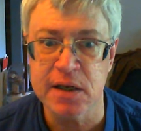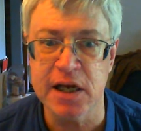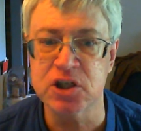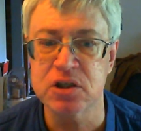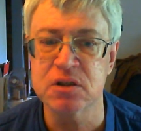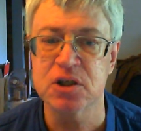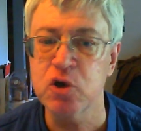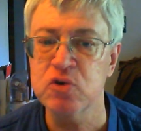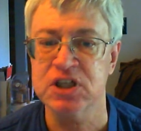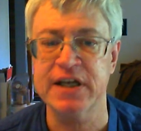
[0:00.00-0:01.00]
in
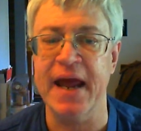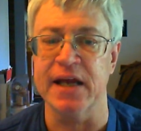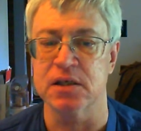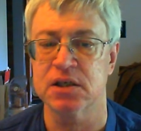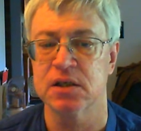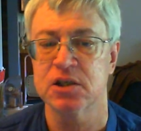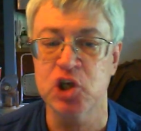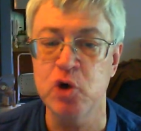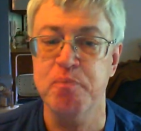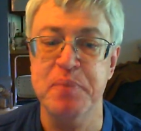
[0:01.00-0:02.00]
2 states,
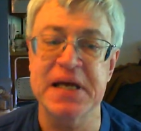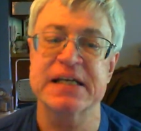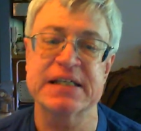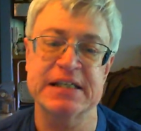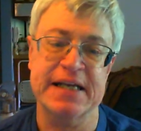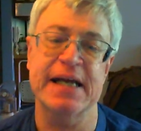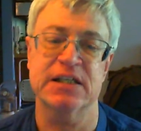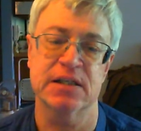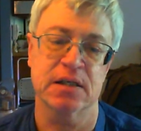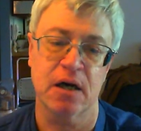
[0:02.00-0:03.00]
2 biggest states
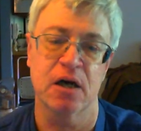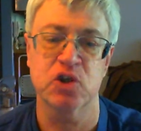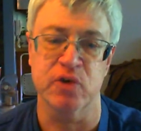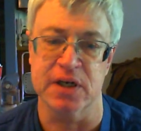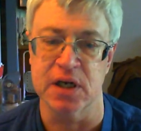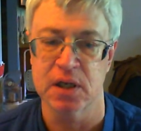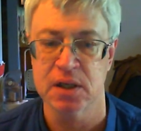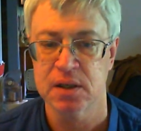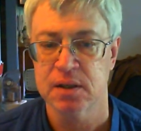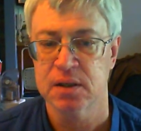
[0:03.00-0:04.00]
in the country.
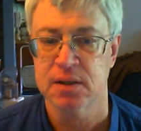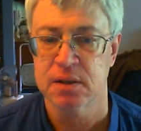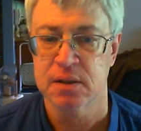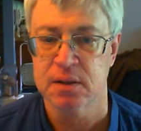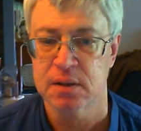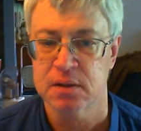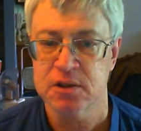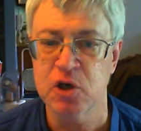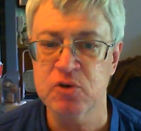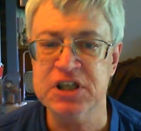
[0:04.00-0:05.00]

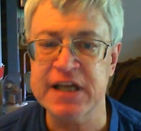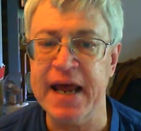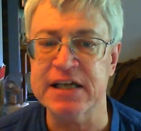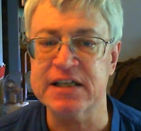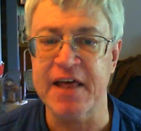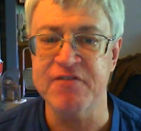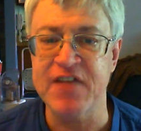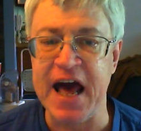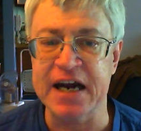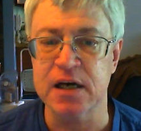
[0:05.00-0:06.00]
2 states
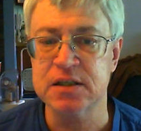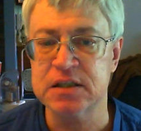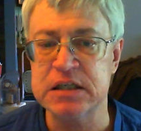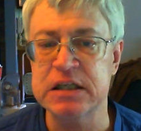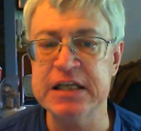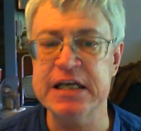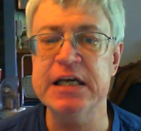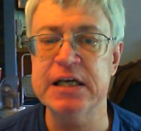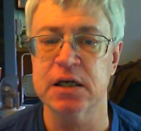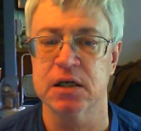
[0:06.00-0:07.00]
that
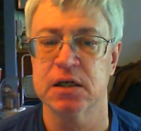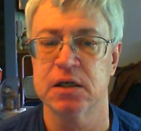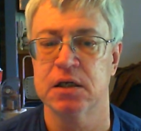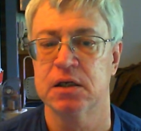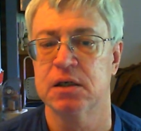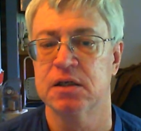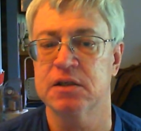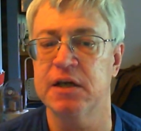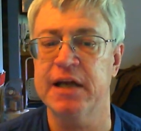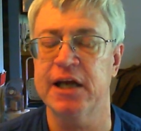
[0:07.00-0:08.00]
lead
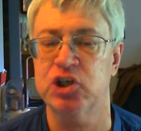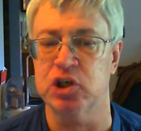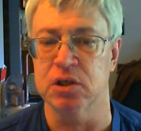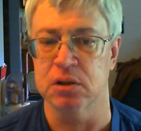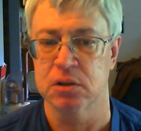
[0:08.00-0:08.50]
the nation.